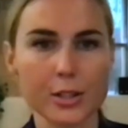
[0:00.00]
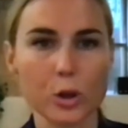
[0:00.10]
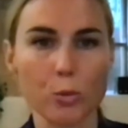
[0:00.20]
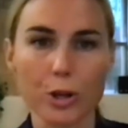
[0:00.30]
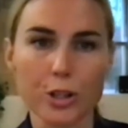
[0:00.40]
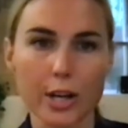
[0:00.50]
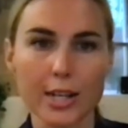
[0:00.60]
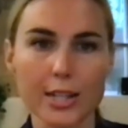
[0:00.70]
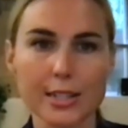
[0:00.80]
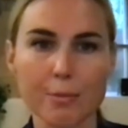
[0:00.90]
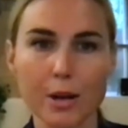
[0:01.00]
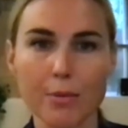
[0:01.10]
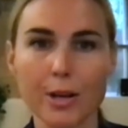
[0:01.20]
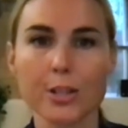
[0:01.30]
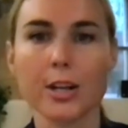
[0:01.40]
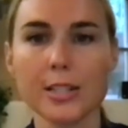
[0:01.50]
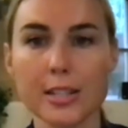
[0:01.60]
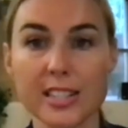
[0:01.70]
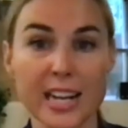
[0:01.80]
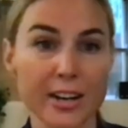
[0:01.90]
consumer trust, and public
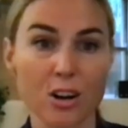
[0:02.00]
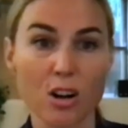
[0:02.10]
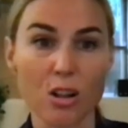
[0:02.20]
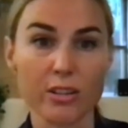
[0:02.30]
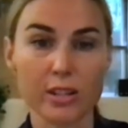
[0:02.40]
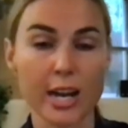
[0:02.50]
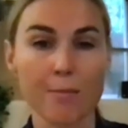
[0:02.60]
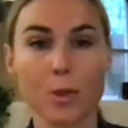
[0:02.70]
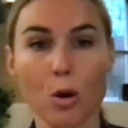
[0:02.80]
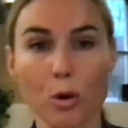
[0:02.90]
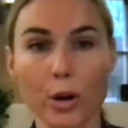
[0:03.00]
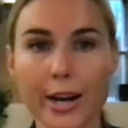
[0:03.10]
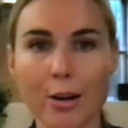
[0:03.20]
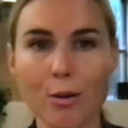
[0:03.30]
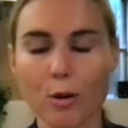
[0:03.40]
trust is at an all time low right